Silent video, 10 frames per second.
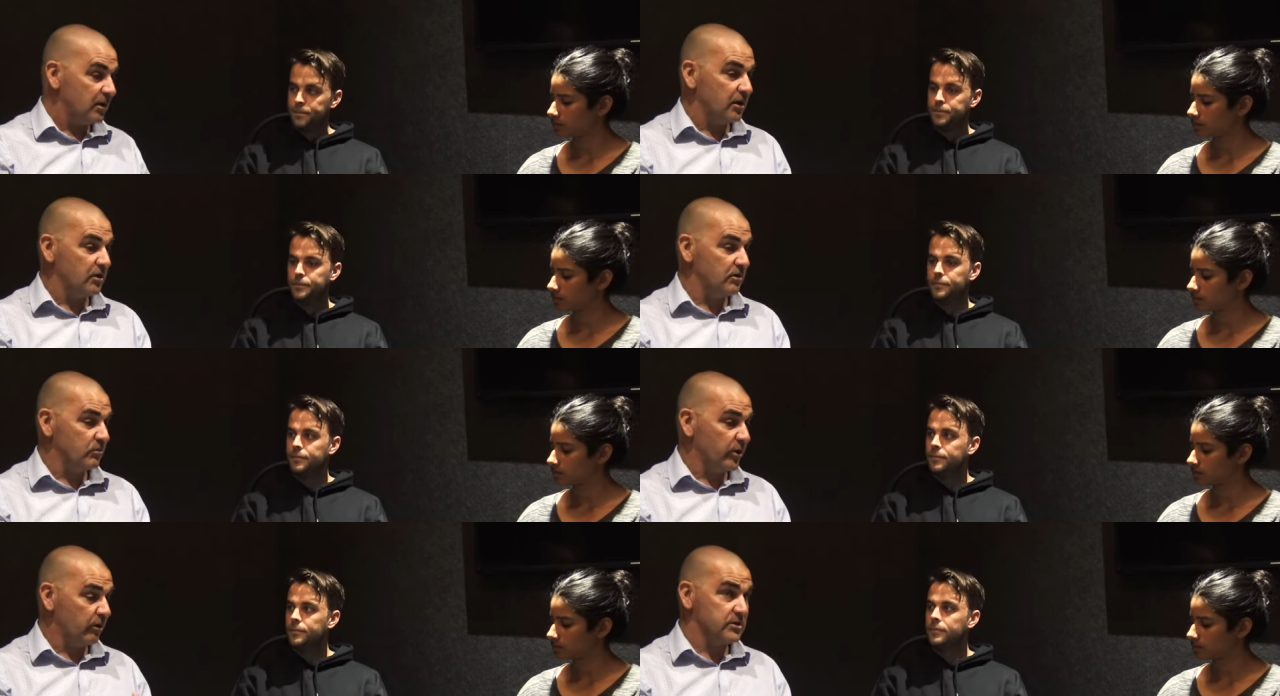Speaker 1: And
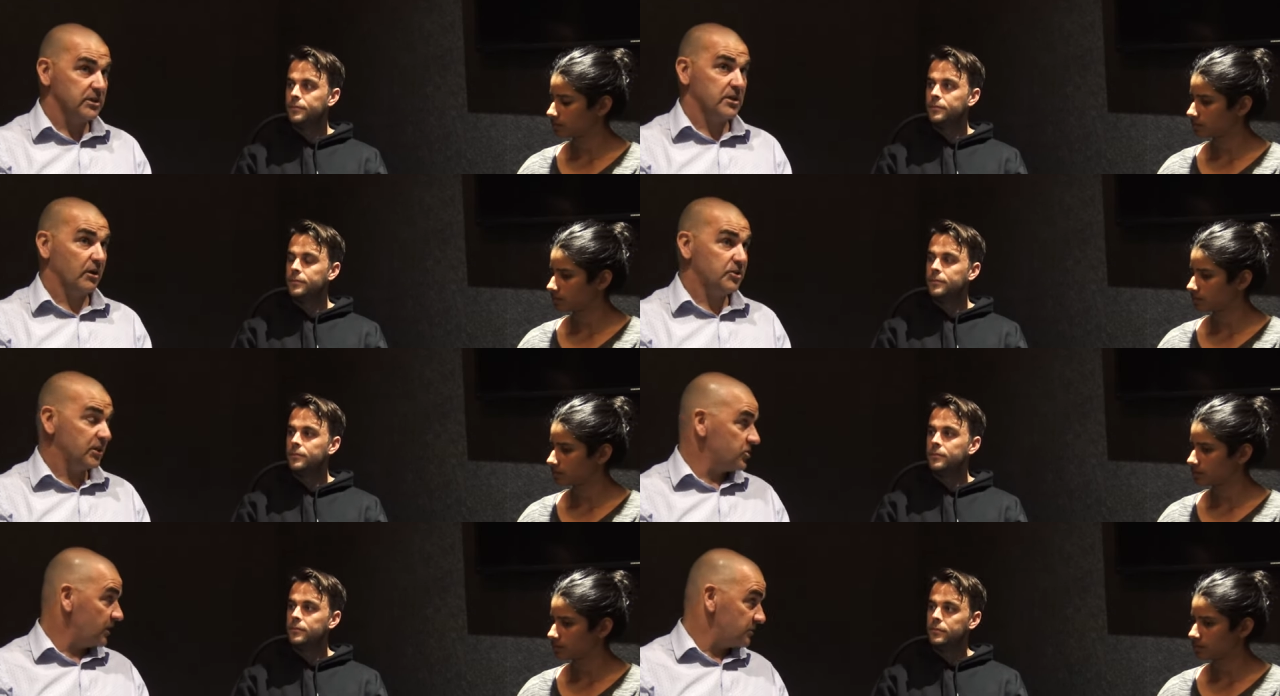when I was there coaching
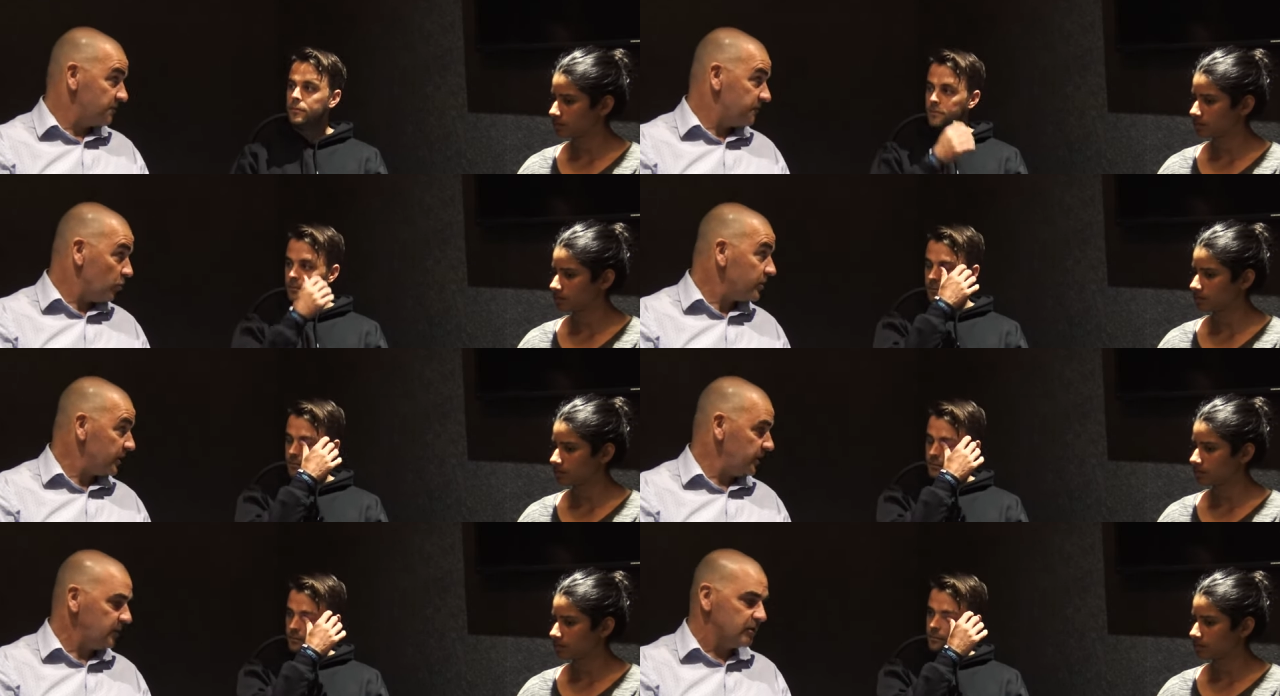in
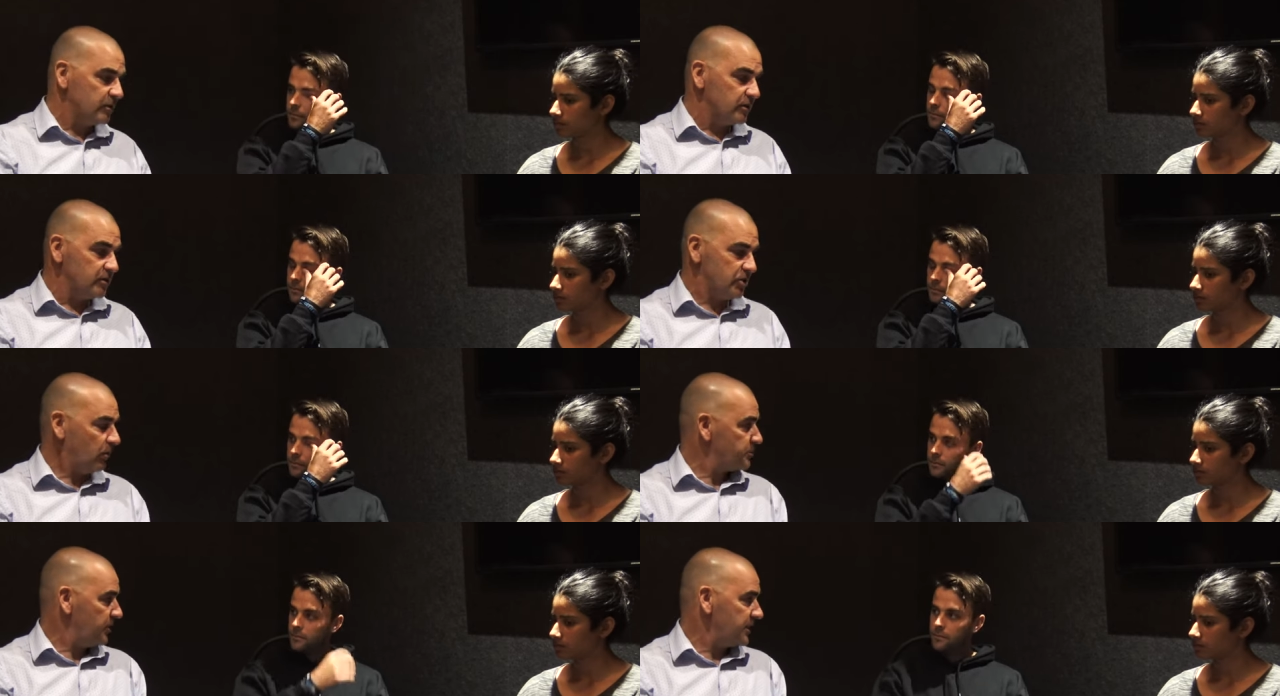2014, Joe
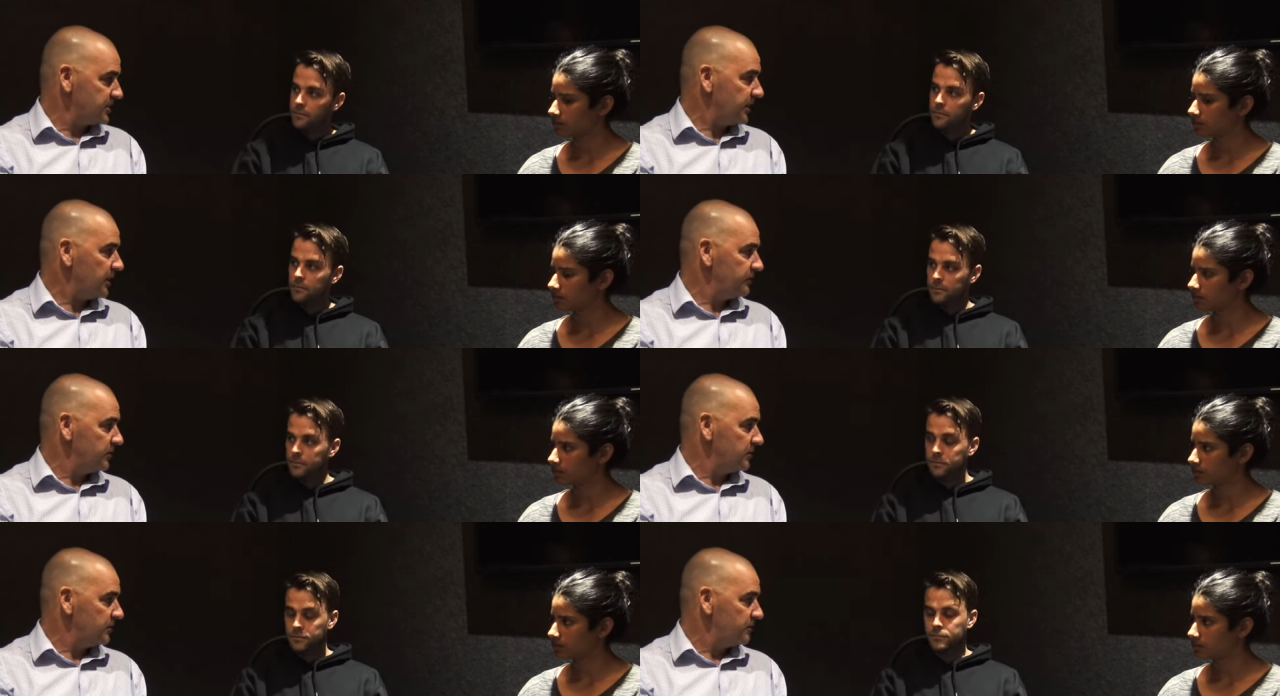was playing second eleven
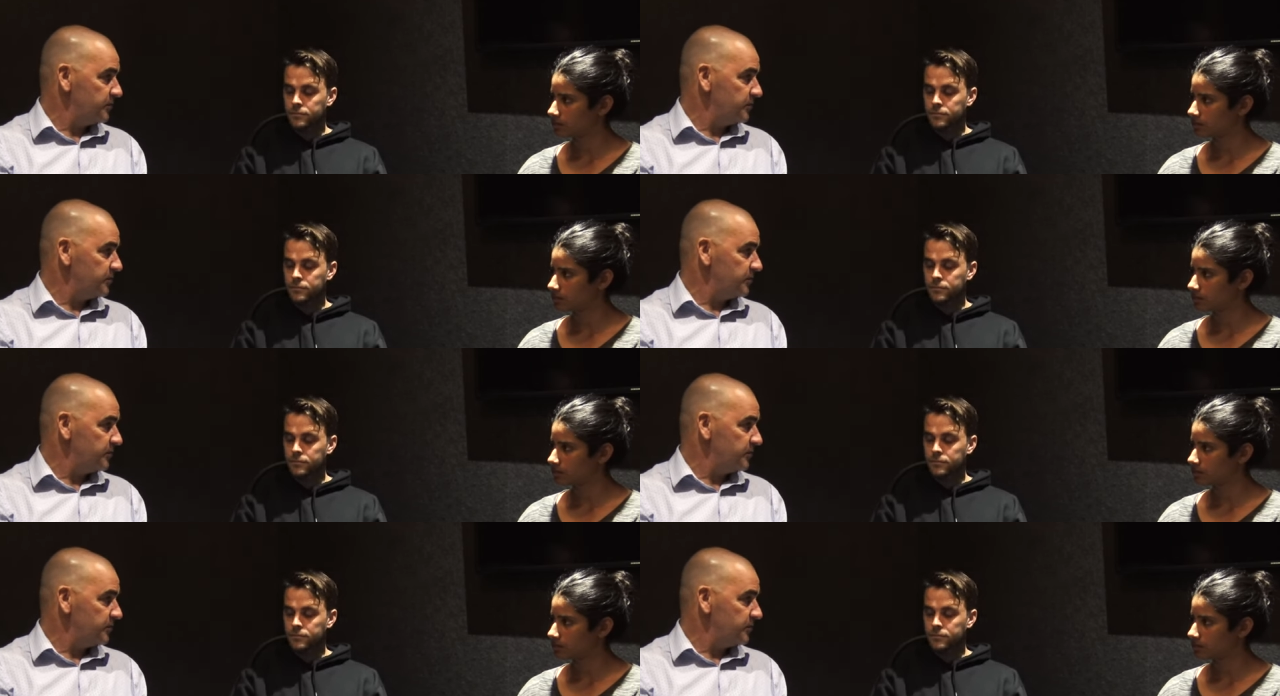mm.